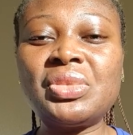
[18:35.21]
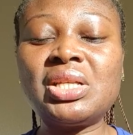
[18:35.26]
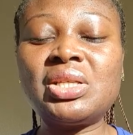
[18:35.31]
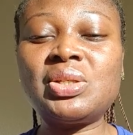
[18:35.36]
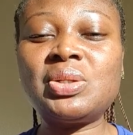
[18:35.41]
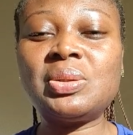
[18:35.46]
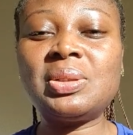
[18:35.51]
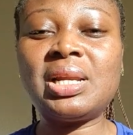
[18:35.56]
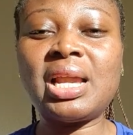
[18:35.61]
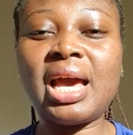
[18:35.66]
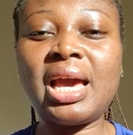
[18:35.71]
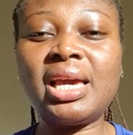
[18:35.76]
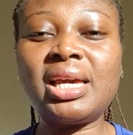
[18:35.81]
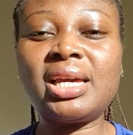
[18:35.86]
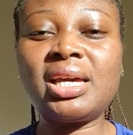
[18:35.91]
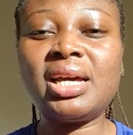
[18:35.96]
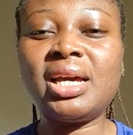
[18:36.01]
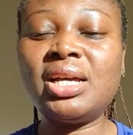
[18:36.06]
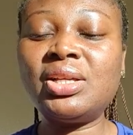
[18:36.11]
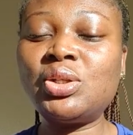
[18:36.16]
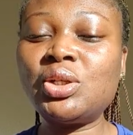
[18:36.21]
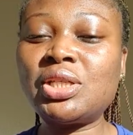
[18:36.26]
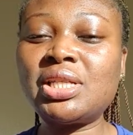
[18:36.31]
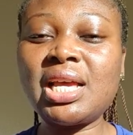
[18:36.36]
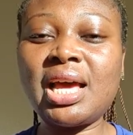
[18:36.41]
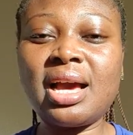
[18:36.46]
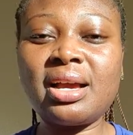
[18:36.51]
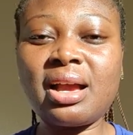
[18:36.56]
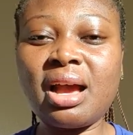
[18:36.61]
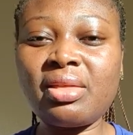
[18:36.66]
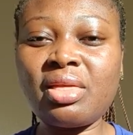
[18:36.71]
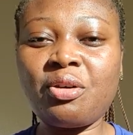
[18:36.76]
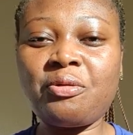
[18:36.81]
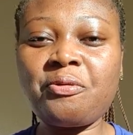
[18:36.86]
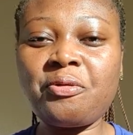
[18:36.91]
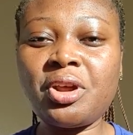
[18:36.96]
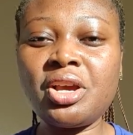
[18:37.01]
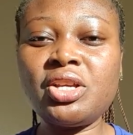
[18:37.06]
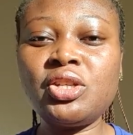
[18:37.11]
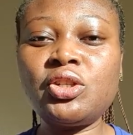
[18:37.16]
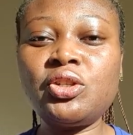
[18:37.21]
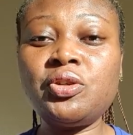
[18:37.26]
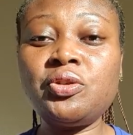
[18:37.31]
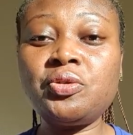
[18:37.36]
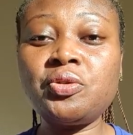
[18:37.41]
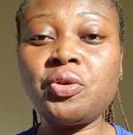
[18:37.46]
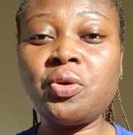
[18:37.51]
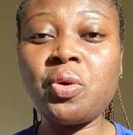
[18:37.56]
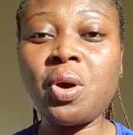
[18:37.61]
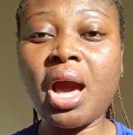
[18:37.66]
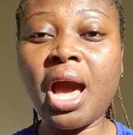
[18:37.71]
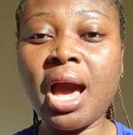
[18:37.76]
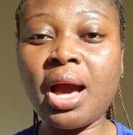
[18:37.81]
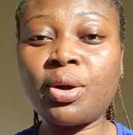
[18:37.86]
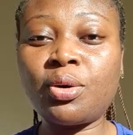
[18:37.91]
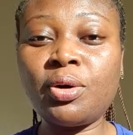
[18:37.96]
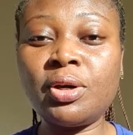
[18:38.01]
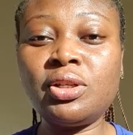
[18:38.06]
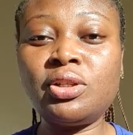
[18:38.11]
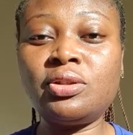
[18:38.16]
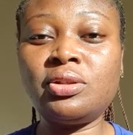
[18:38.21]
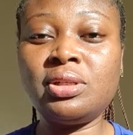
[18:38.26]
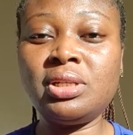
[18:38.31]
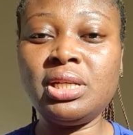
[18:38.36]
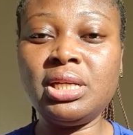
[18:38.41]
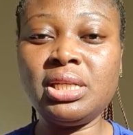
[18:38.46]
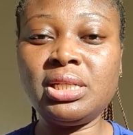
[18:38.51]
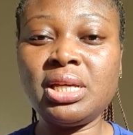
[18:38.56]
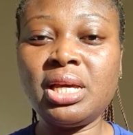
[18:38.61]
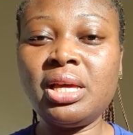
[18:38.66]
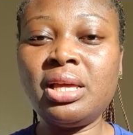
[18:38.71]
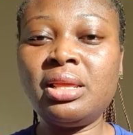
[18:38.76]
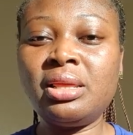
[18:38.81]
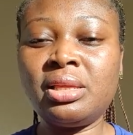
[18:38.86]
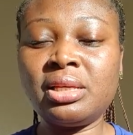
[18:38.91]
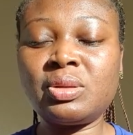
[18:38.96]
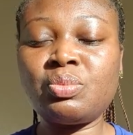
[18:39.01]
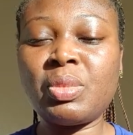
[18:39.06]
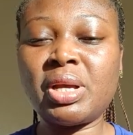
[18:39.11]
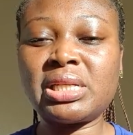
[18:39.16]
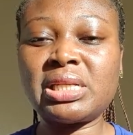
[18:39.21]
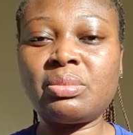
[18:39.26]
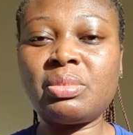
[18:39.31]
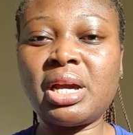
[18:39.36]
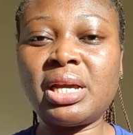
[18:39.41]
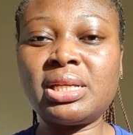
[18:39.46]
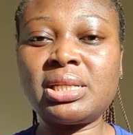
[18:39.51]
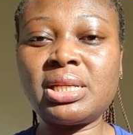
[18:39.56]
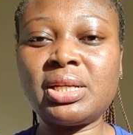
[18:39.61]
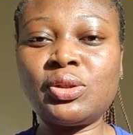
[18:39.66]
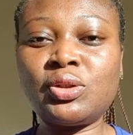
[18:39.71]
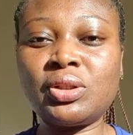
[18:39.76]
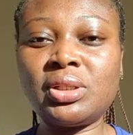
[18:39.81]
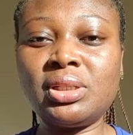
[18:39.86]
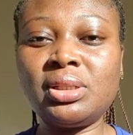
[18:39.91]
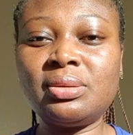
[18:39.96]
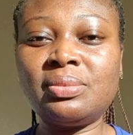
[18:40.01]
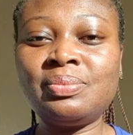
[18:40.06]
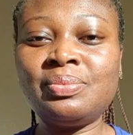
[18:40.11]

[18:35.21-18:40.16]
to like, and to tag other friends you know are going to need this mastermind session.